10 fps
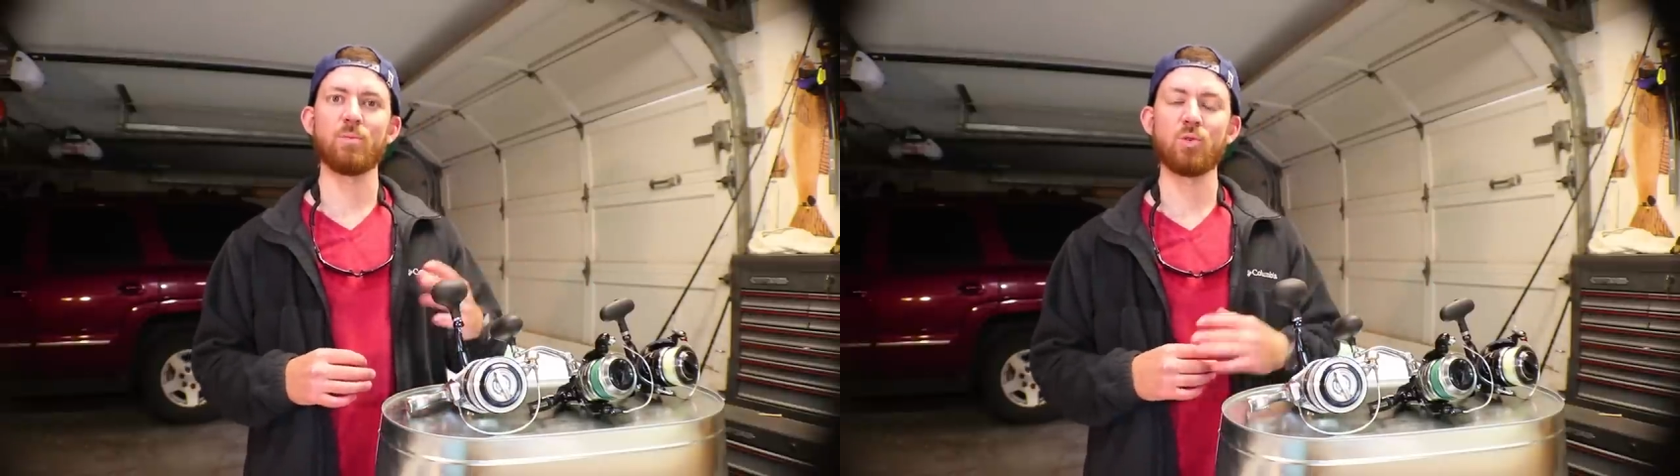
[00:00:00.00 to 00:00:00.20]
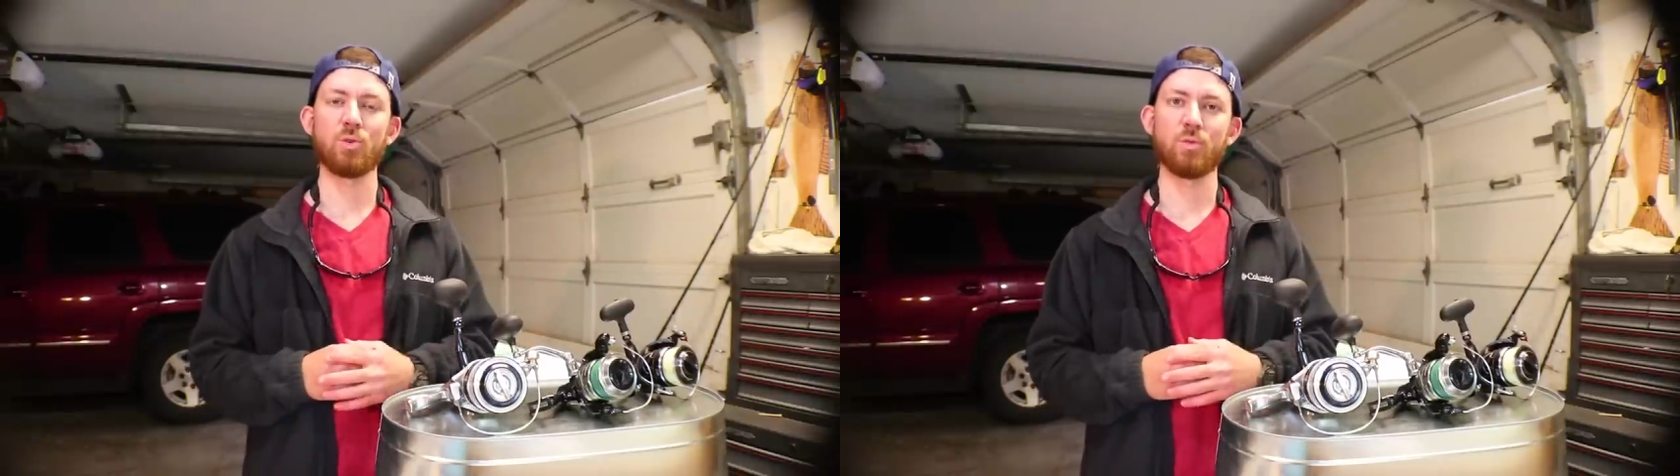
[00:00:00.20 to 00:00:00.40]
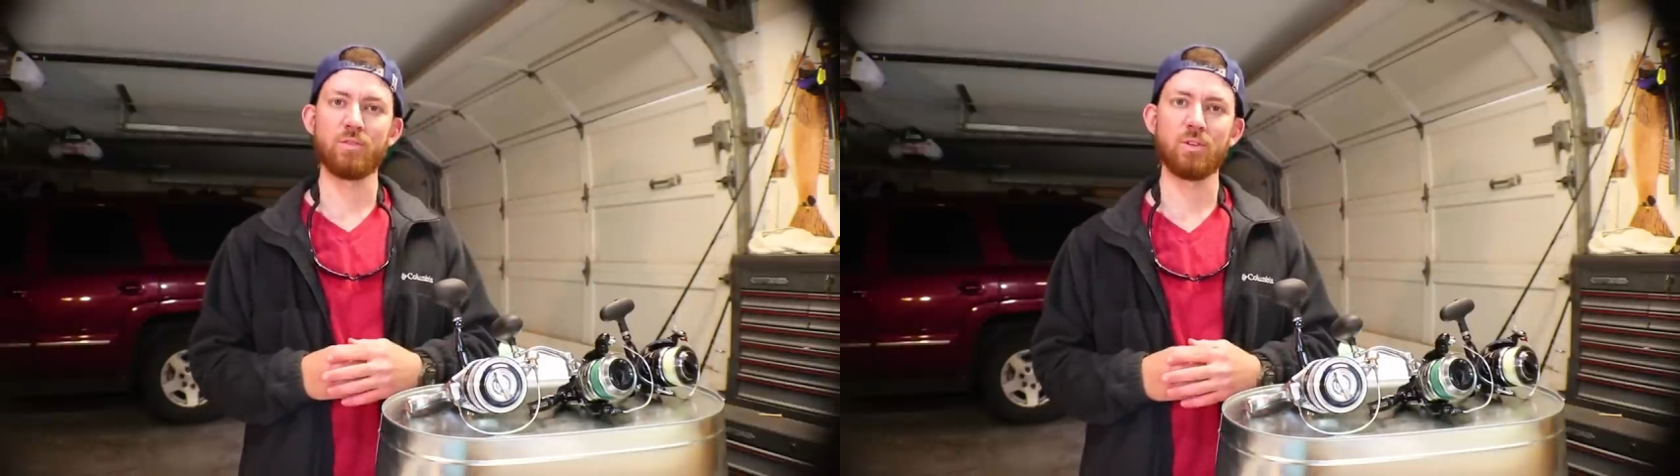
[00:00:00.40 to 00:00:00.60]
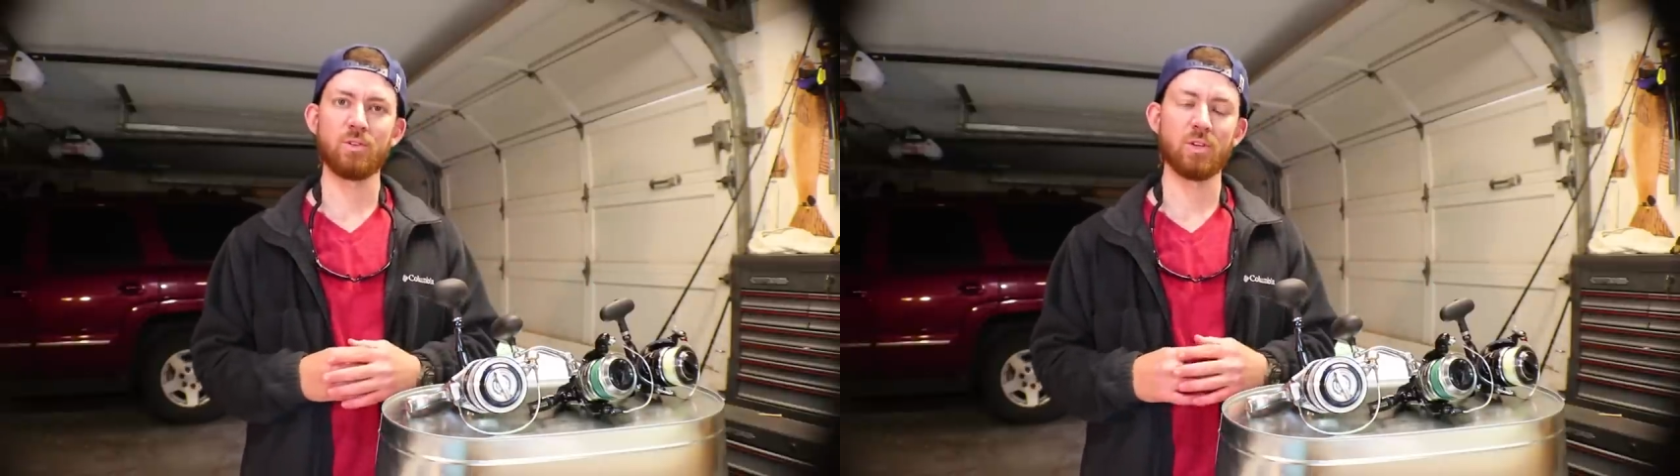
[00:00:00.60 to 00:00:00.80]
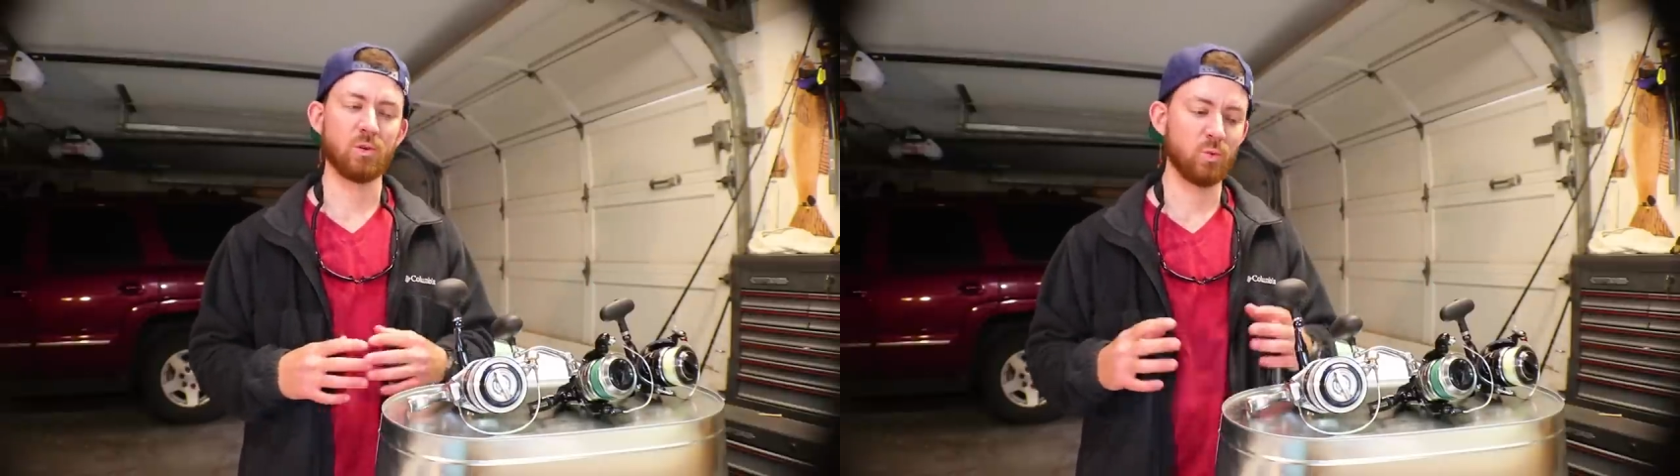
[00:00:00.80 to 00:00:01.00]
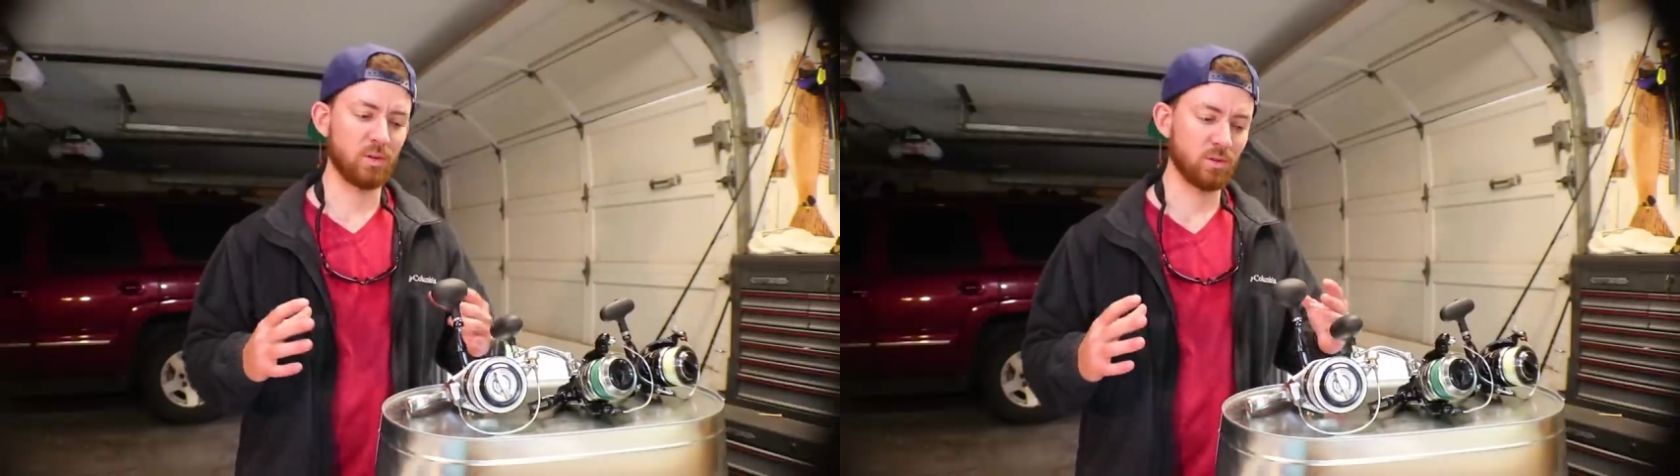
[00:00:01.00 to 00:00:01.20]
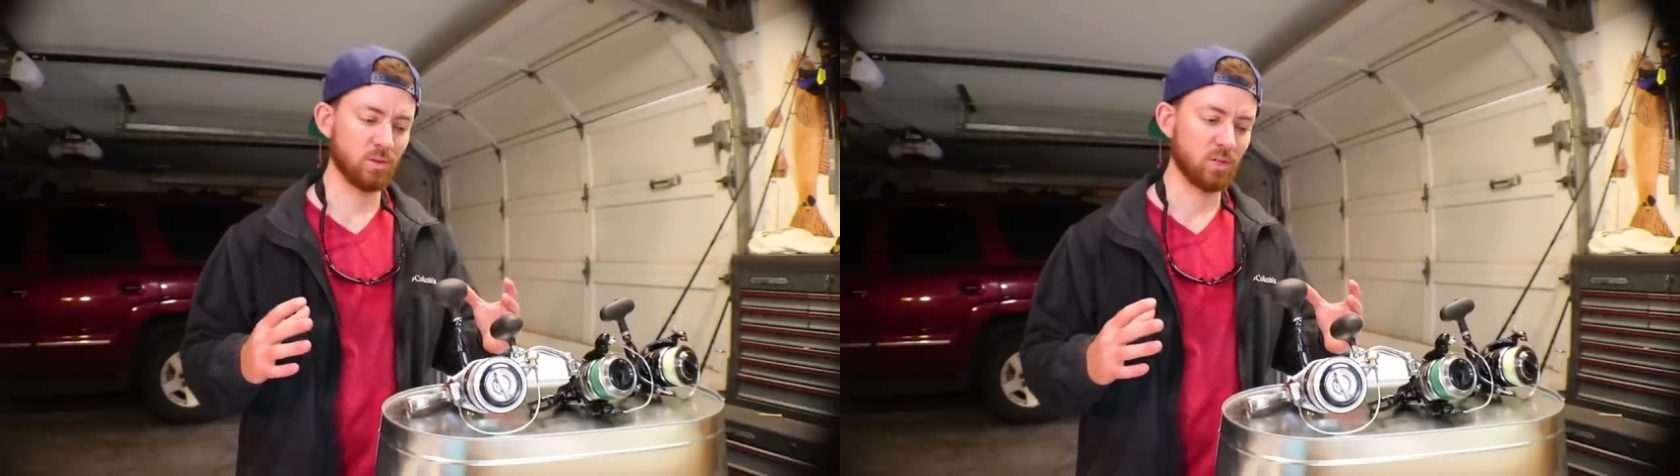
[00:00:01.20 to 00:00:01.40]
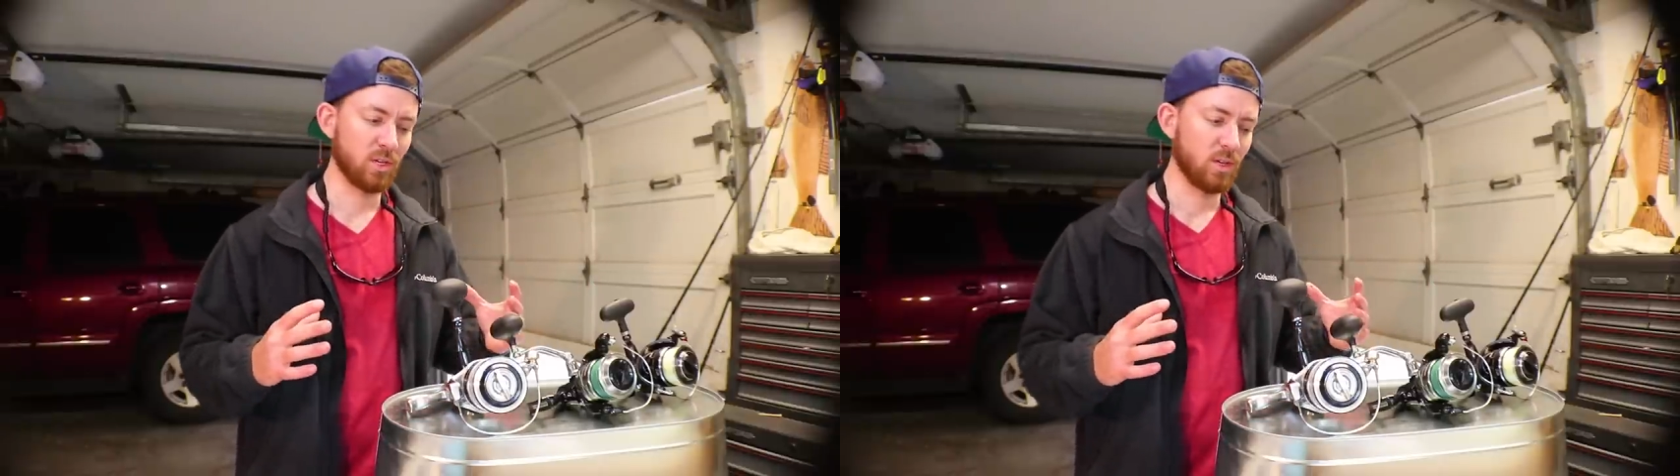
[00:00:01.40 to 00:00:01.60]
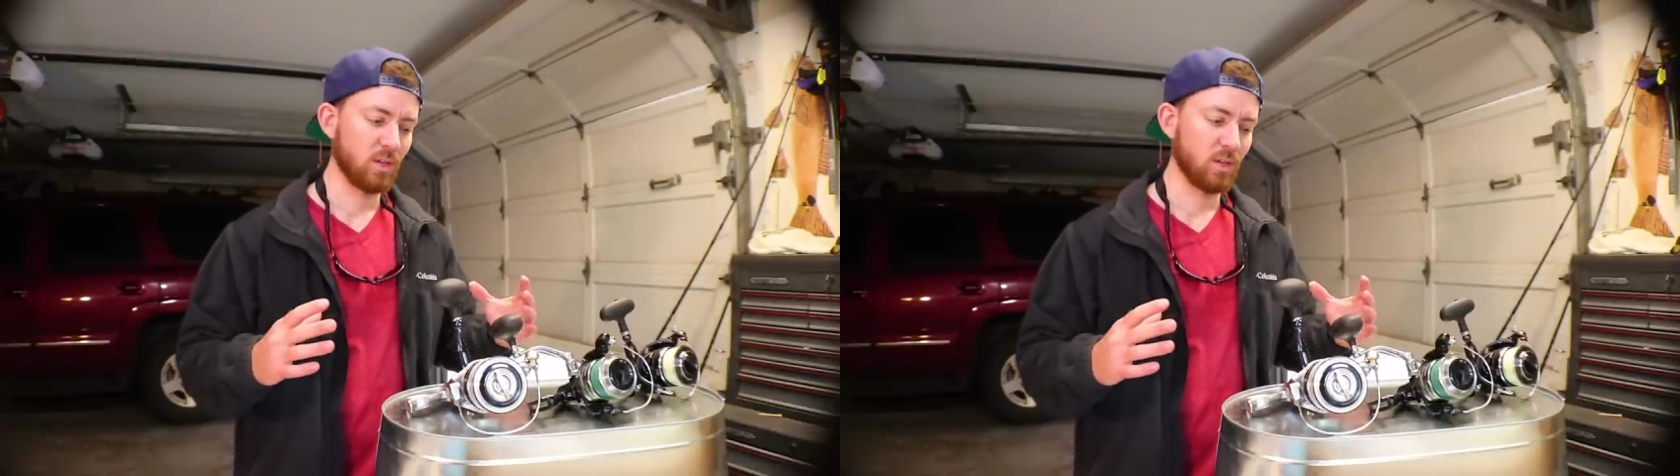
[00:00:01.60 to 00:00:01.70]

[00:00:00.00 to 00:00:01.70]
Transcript: more reviews on reels,